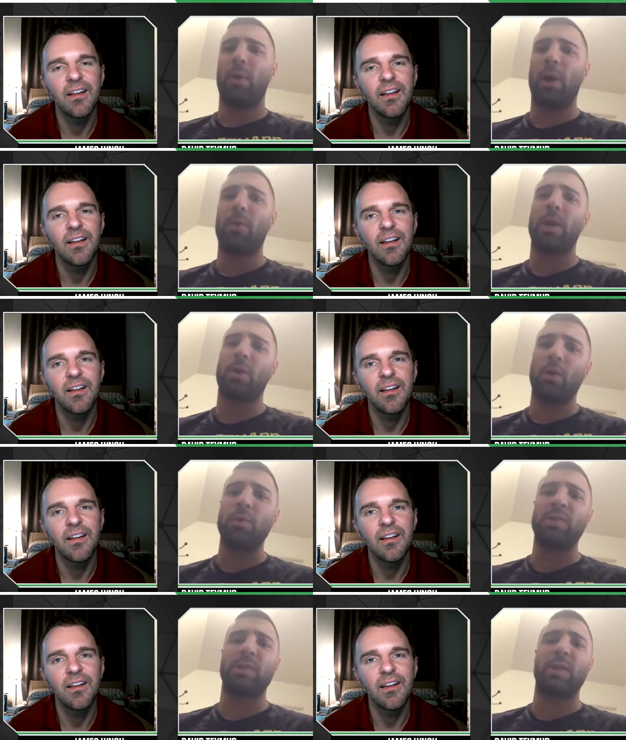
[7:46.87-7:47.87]
Speaker 1: I want to go
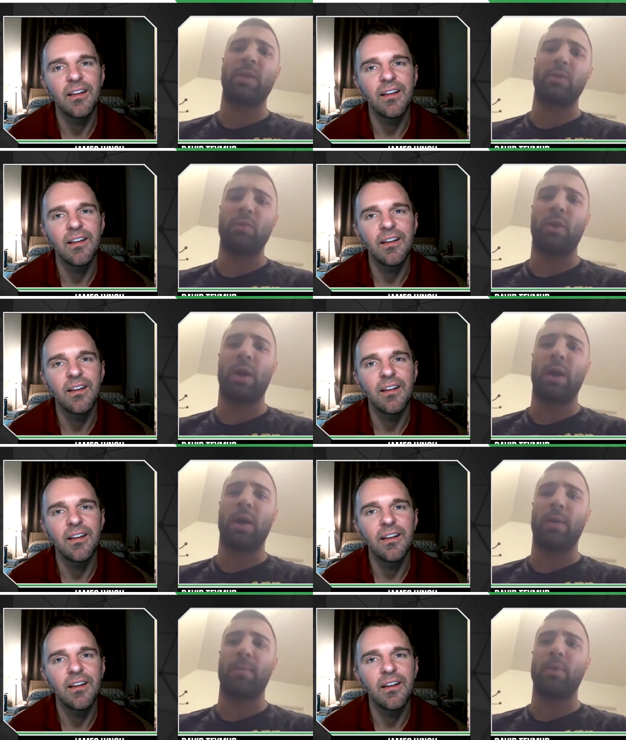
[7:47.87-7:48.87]
visit there and do
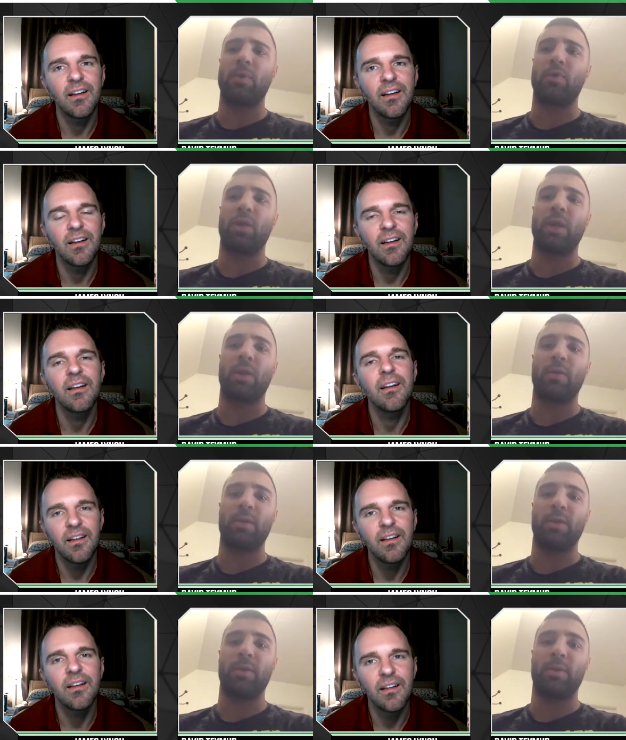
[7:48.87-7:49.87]
a good training over
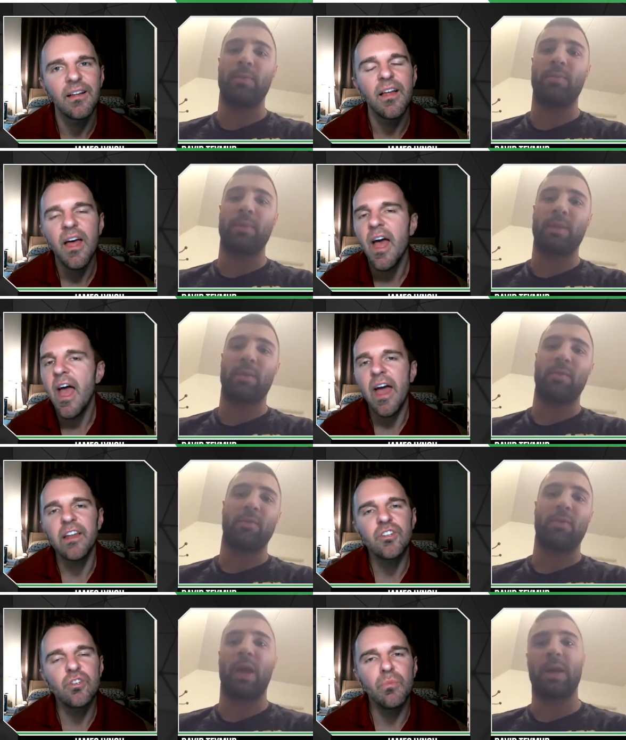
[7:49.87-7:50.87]
there
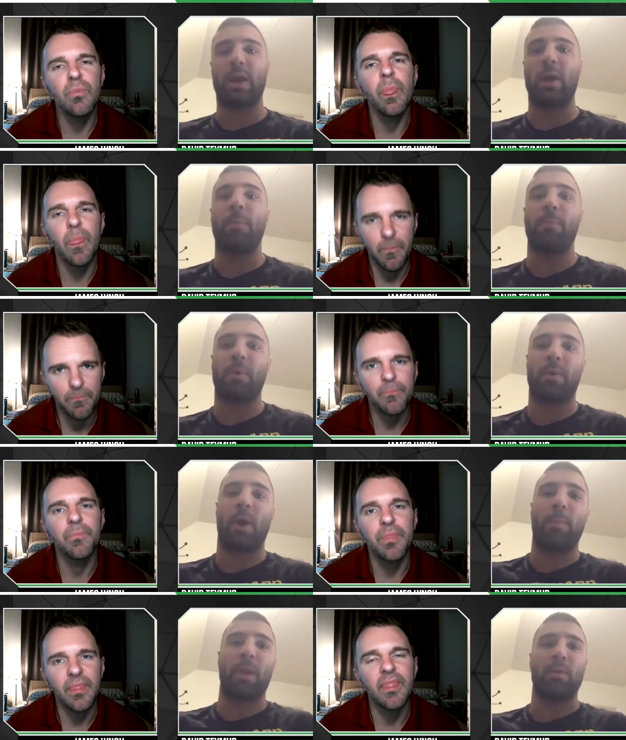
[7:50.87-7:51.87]
for like a couple,
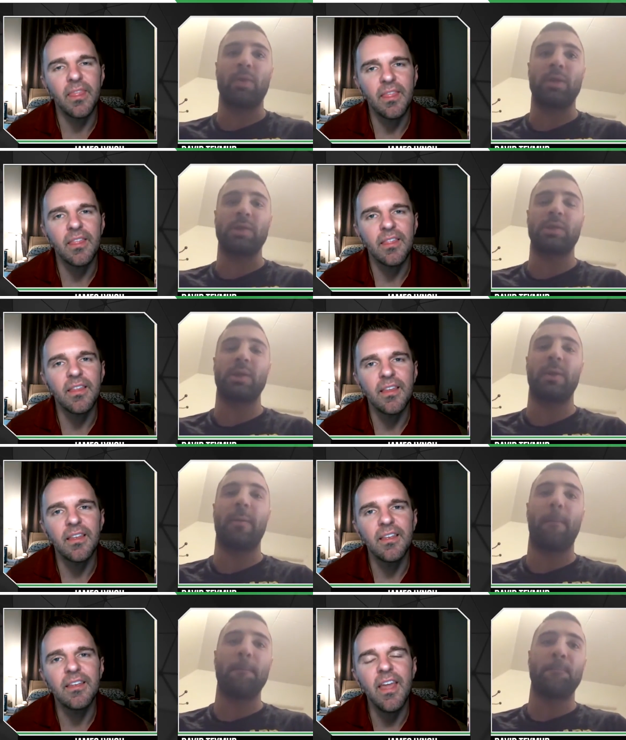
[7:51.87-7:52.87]
couple of weeks. Yeah.
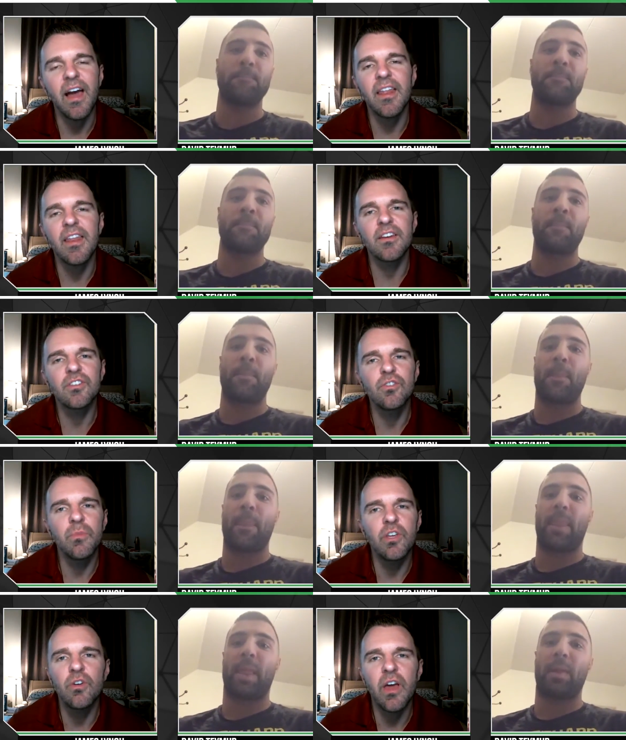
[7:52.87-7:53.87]
Speaker 2: Yeah, and
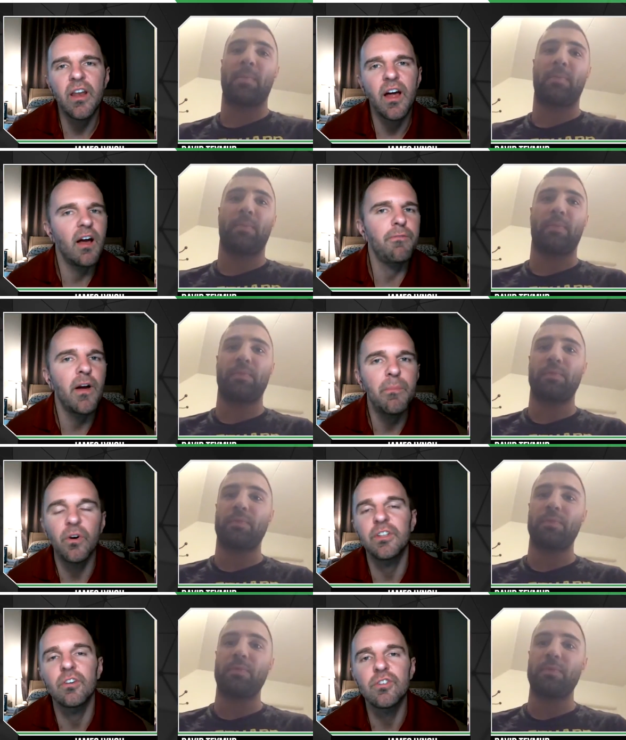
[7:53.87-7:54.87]
assuming you get a, a fight
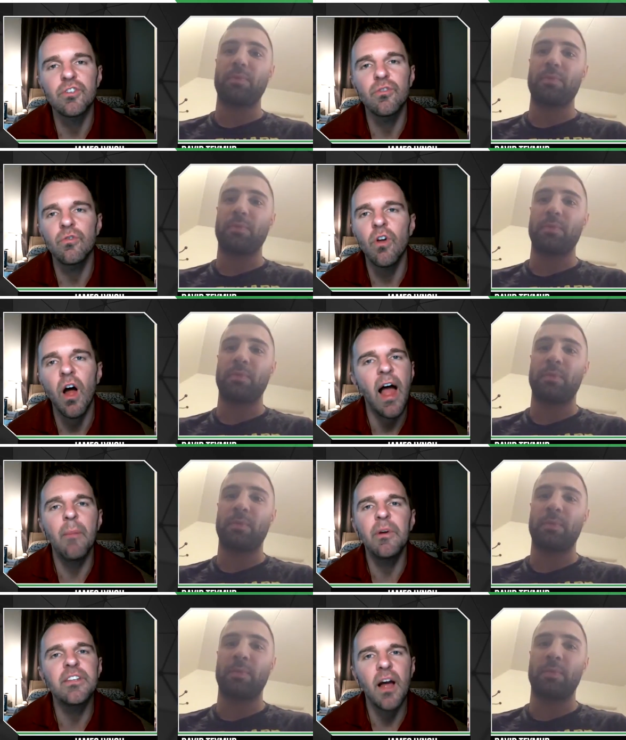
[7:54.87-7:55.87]
booked here soon, uh,
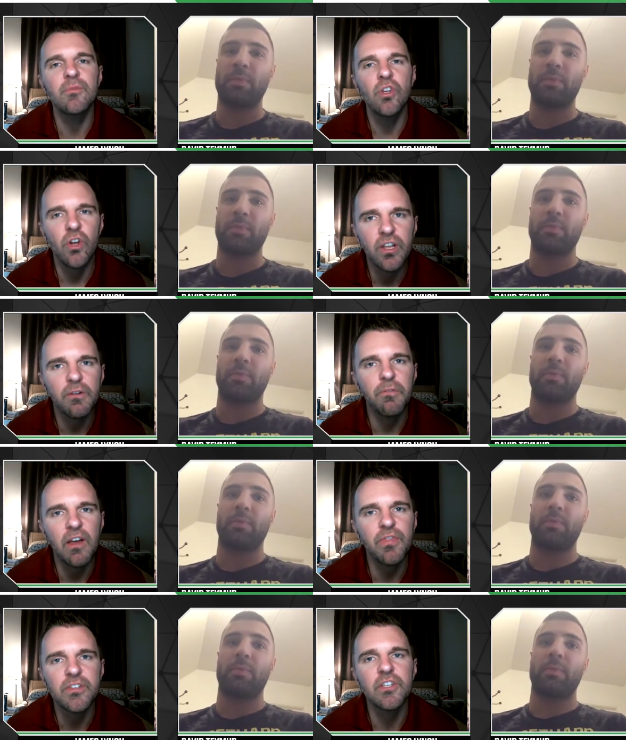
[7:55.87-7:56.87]
how many times are you looking to
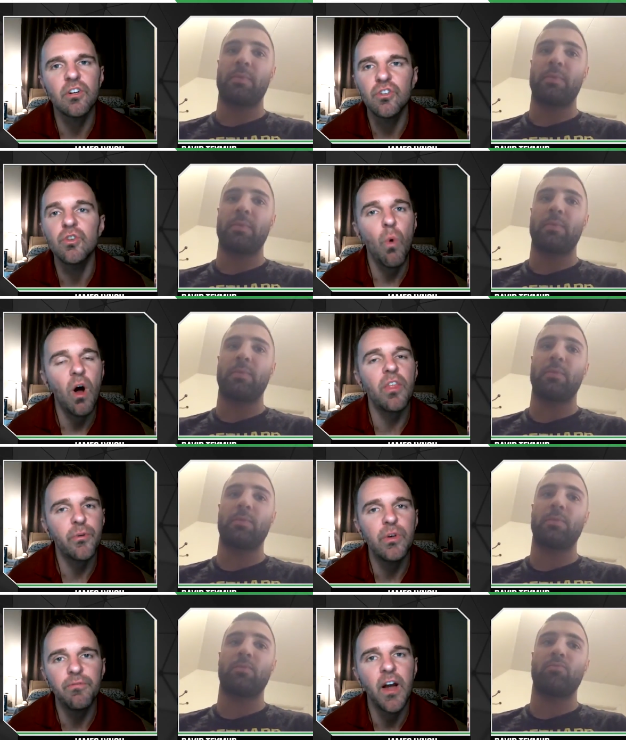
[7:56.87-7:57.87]
fight this year? Do you want
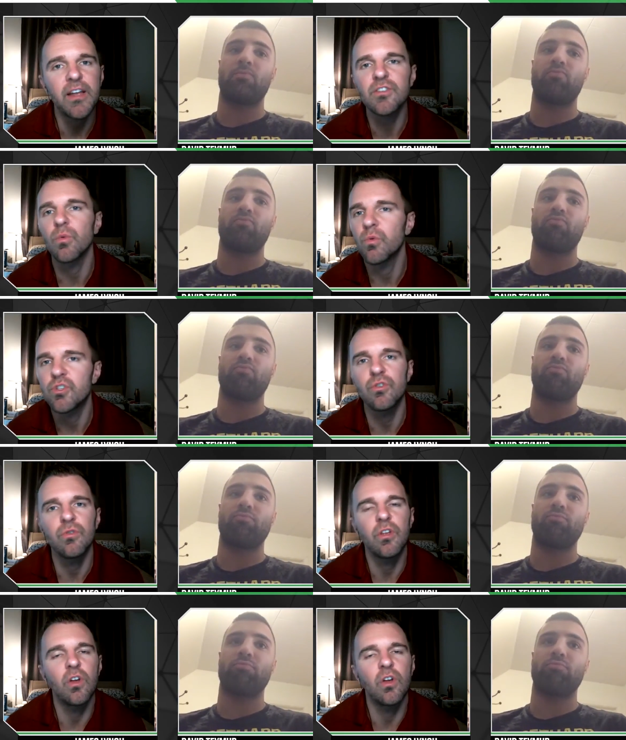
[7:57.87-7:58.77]
three fights, or would you, you